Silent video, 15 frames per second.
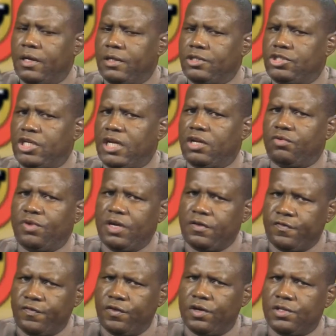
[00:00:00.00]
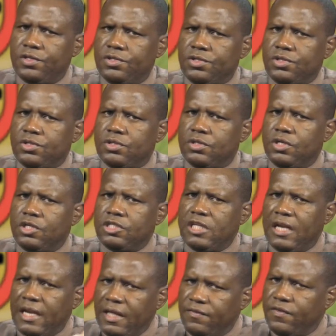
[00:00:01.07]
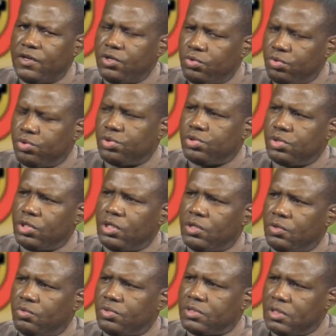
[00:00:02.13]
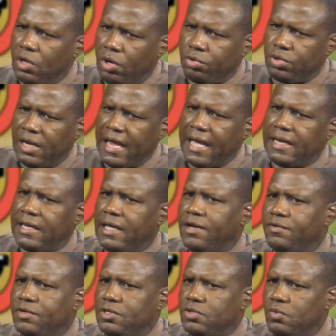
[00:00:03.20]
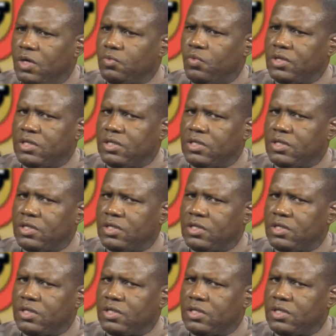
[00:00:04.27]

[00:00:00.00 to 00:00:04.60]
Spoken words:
generate funds to live in those outlying areas? What